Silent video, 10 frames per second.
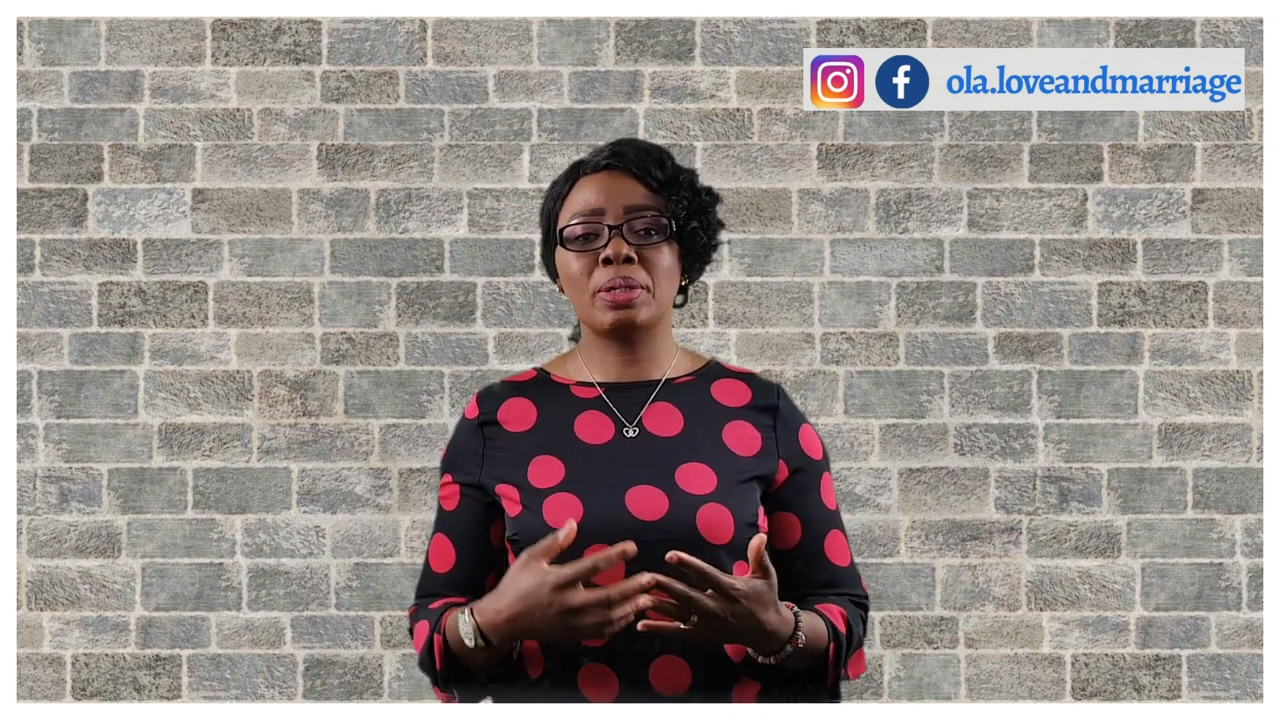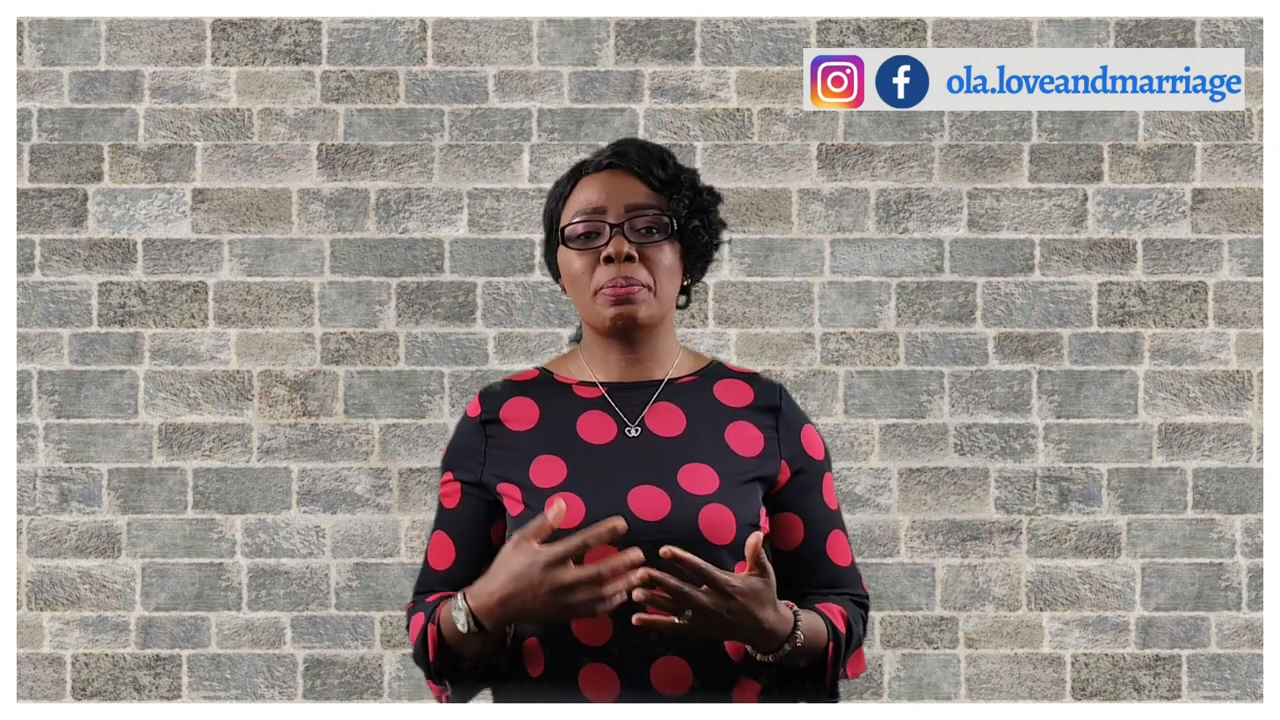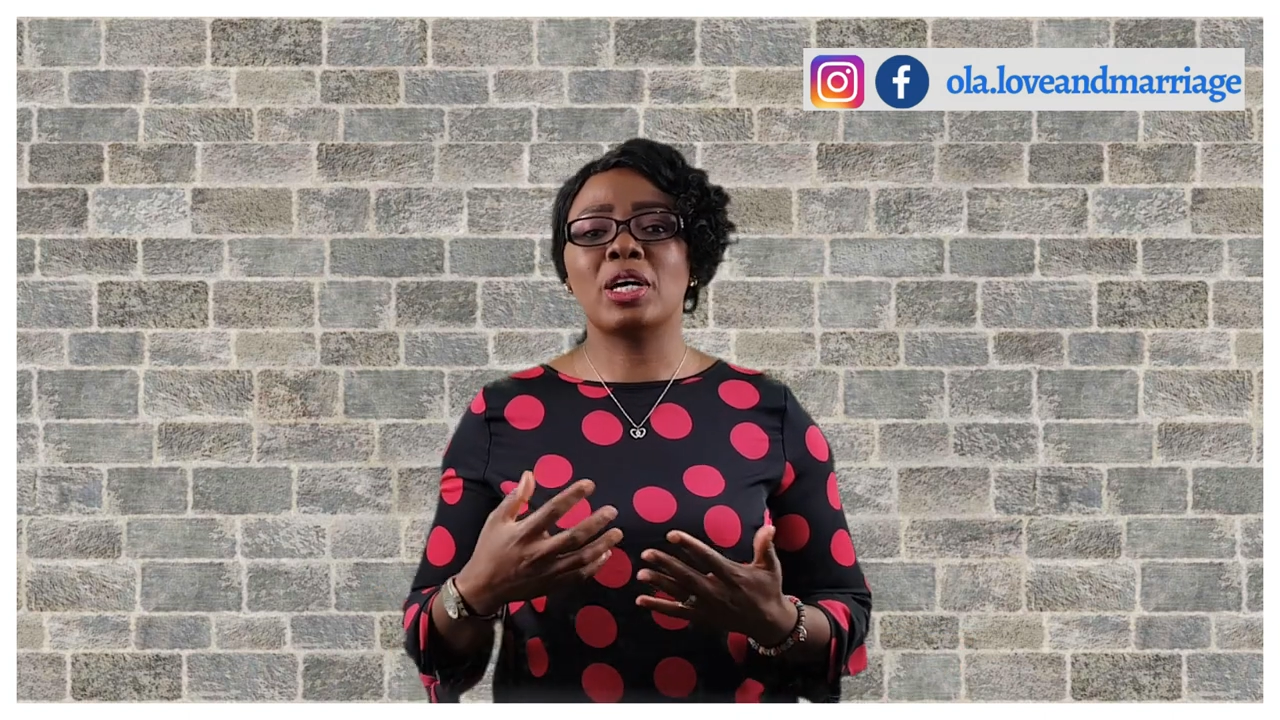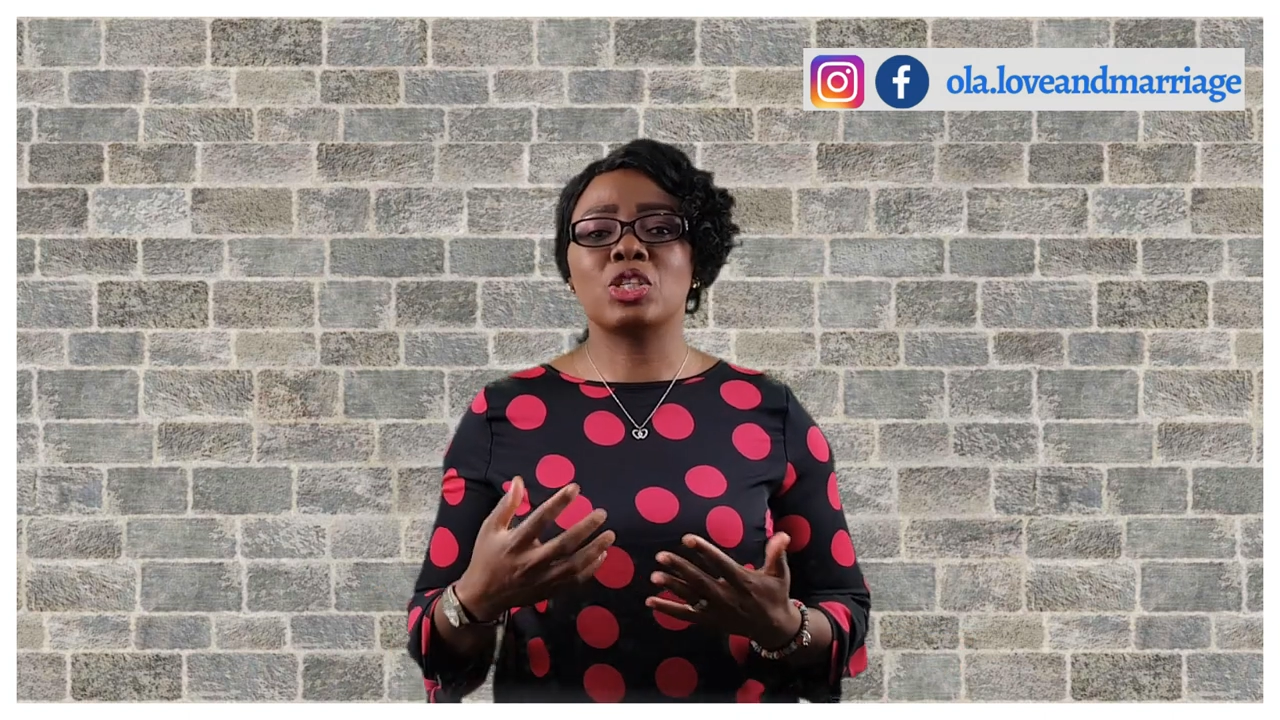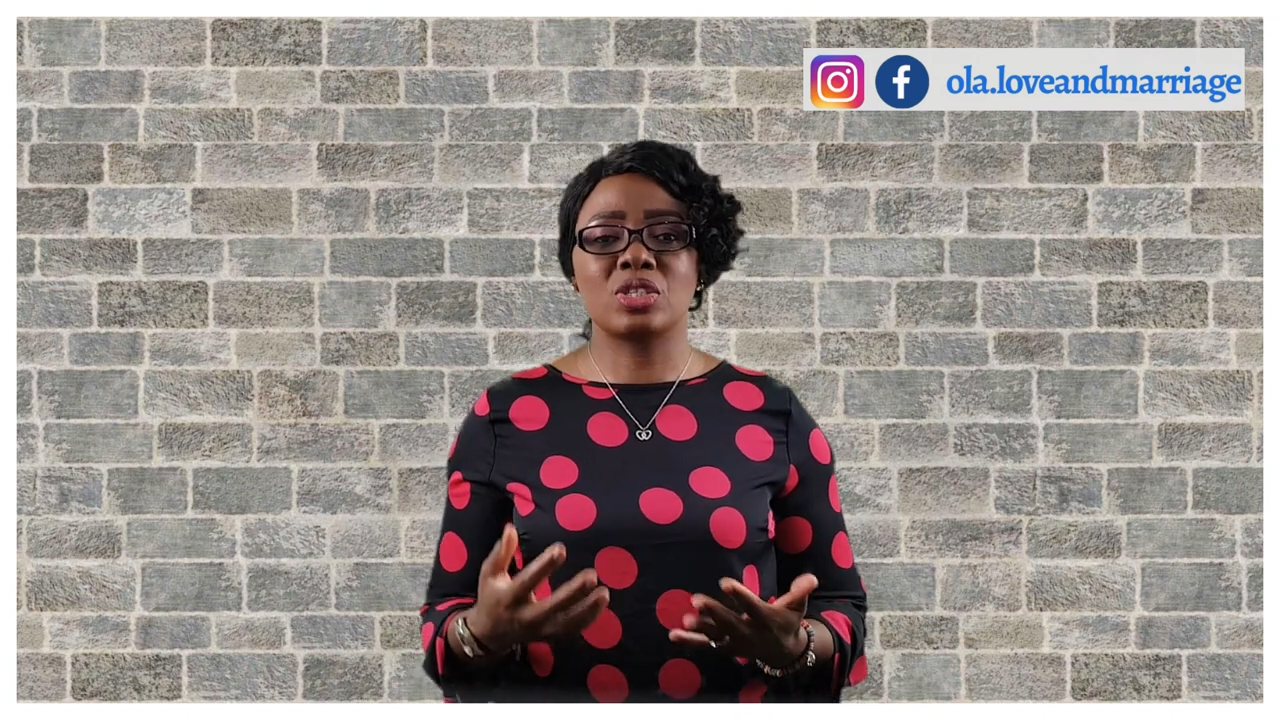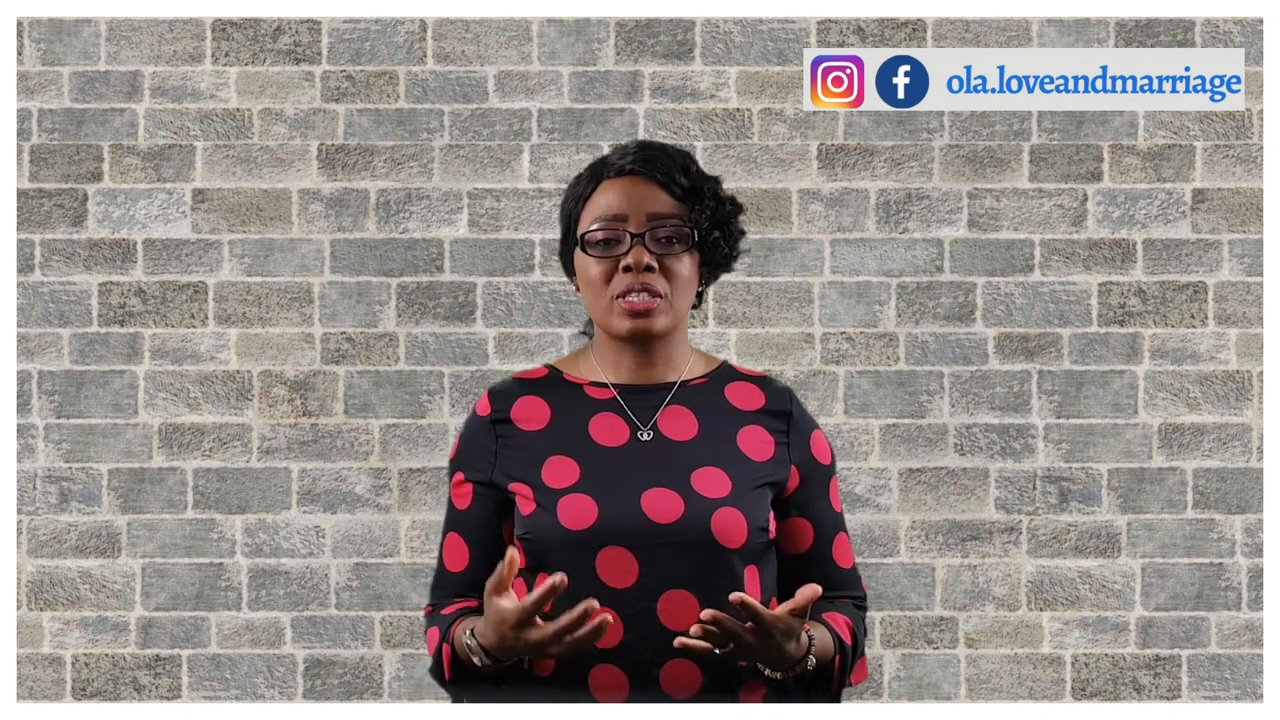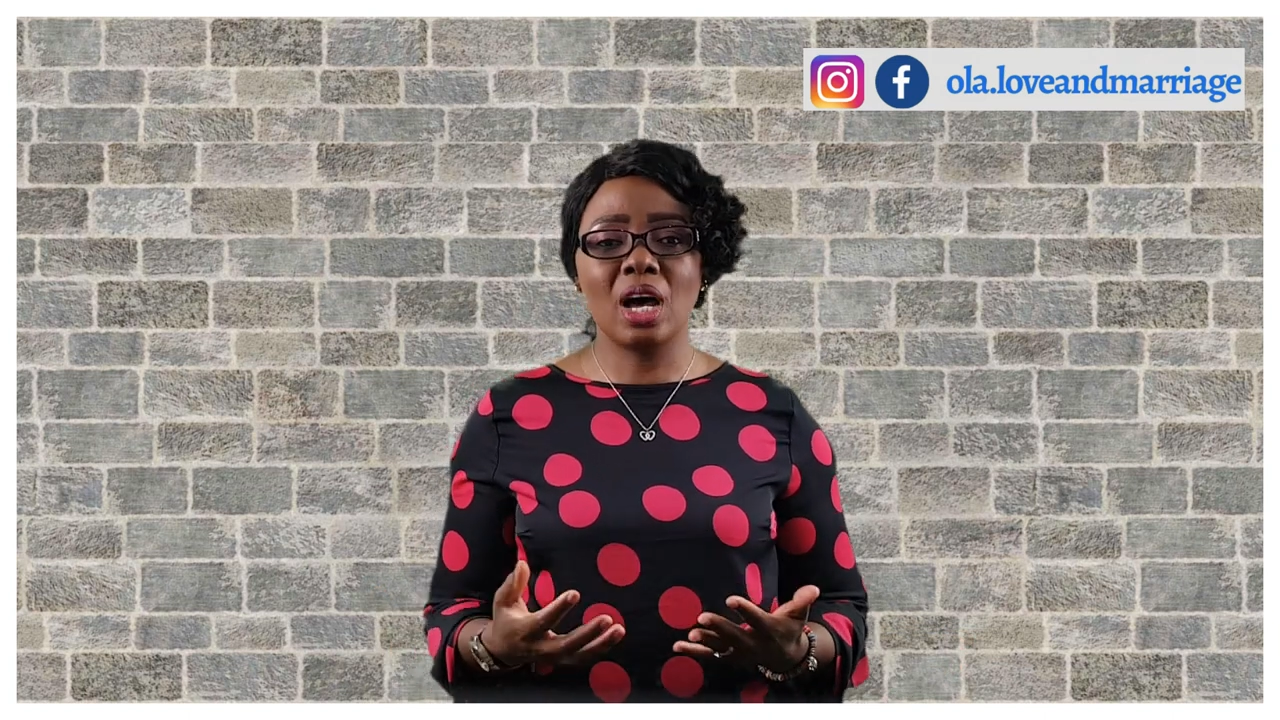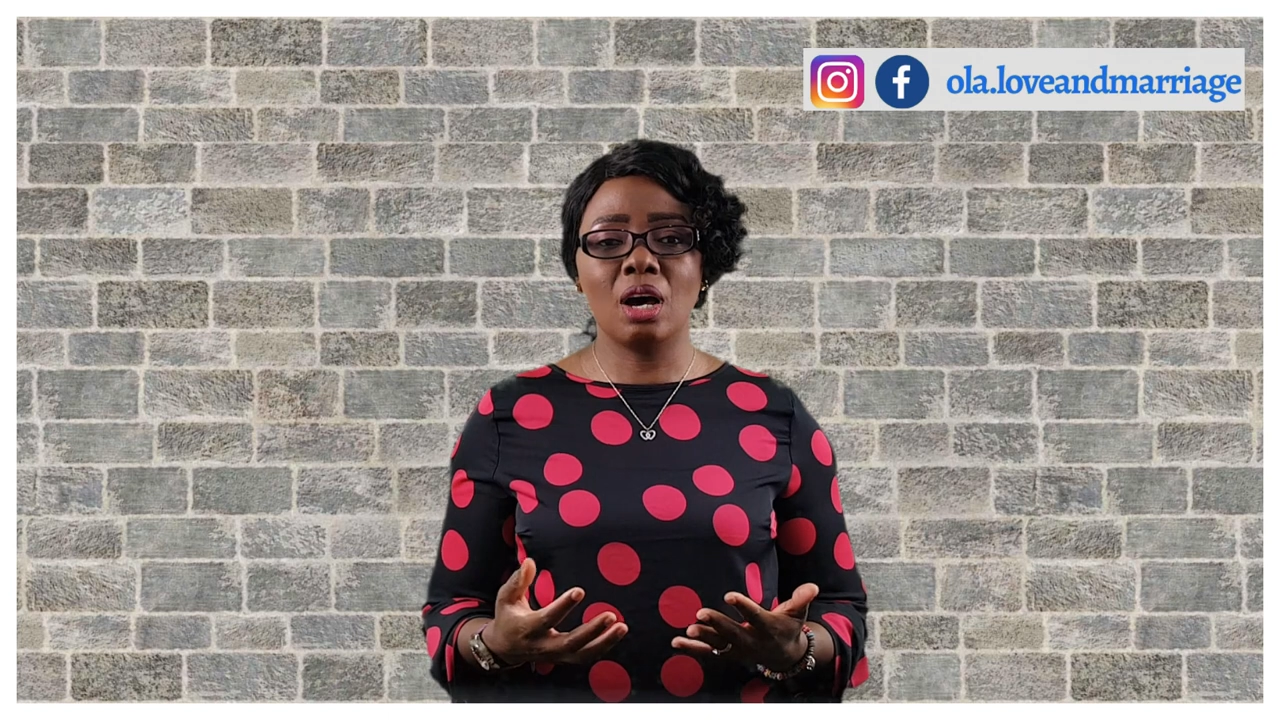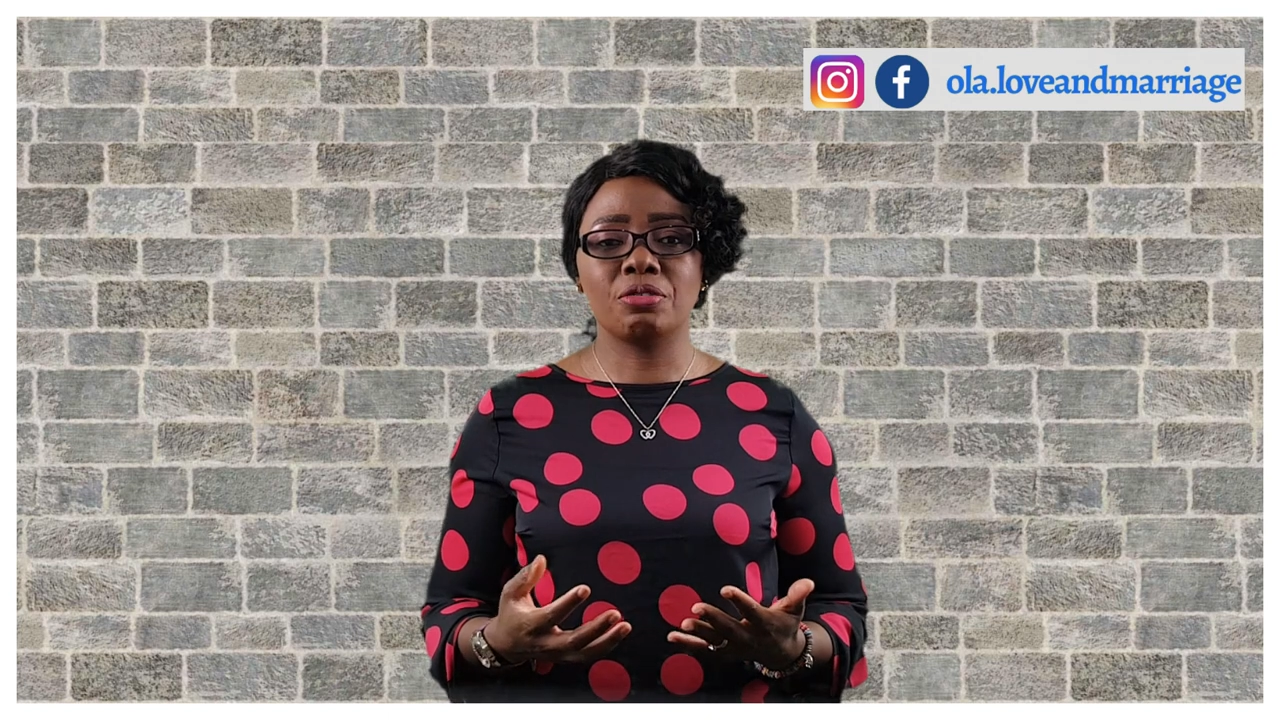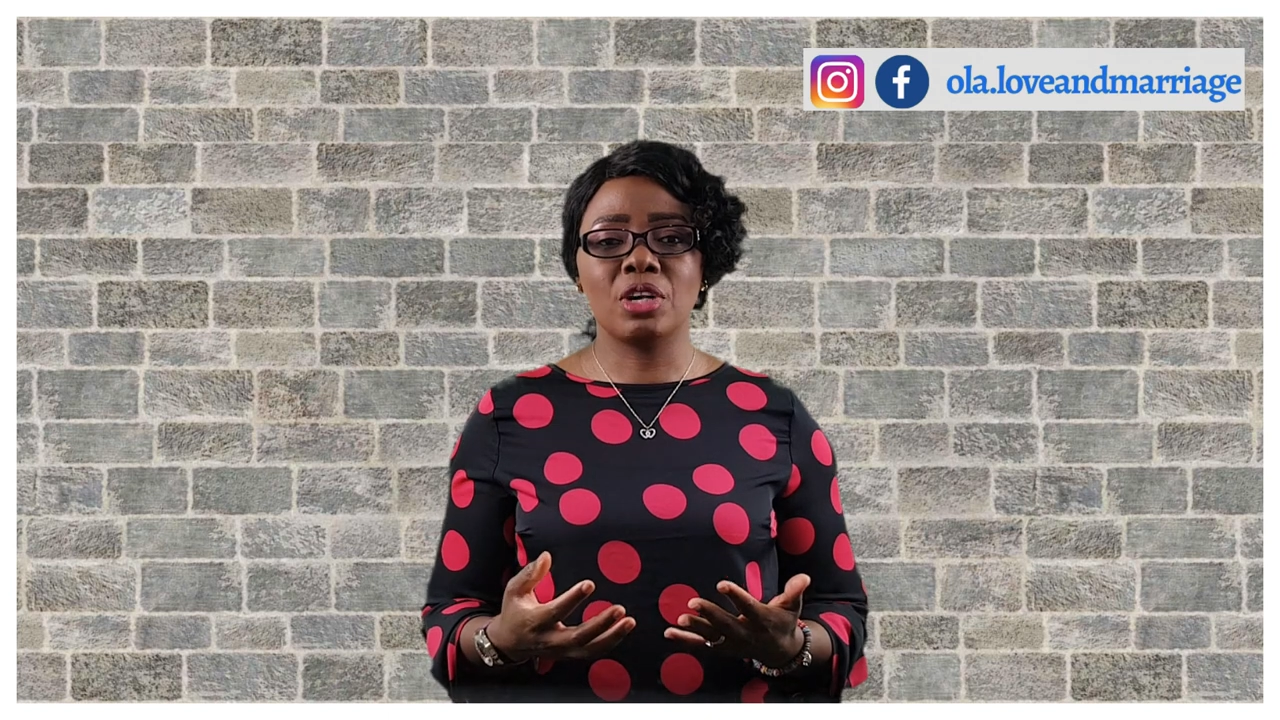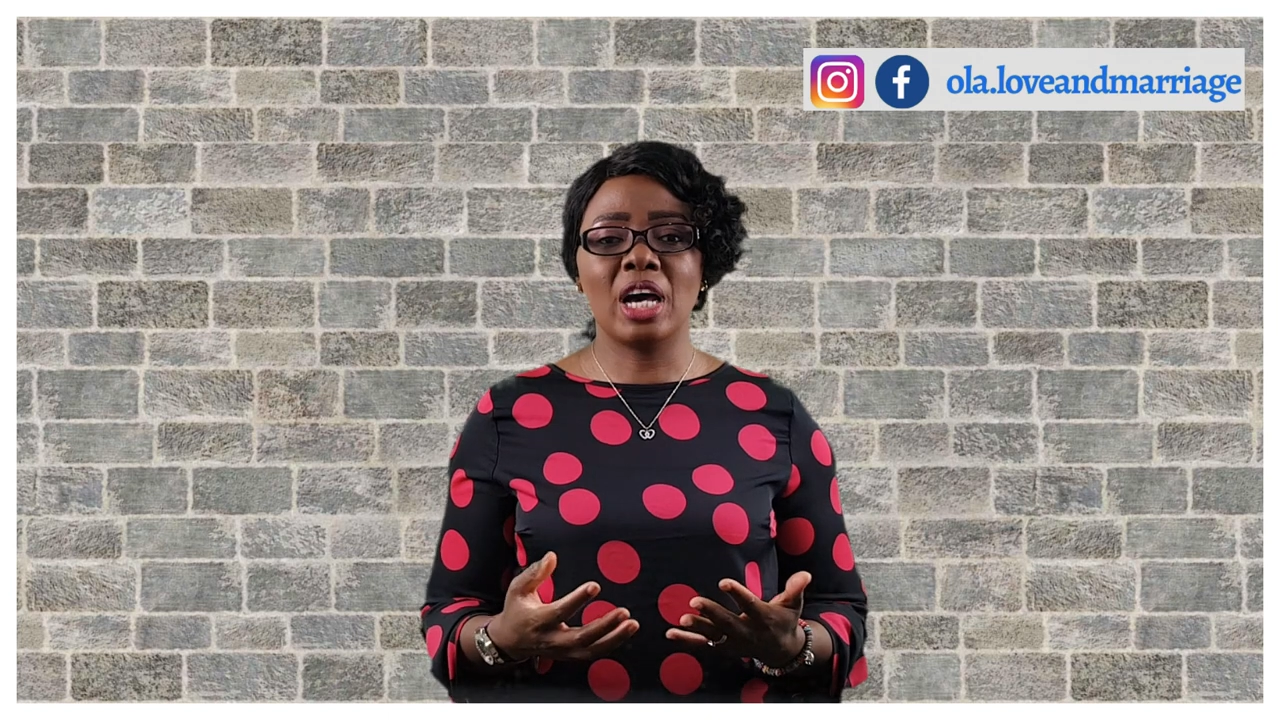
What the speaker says: about yourself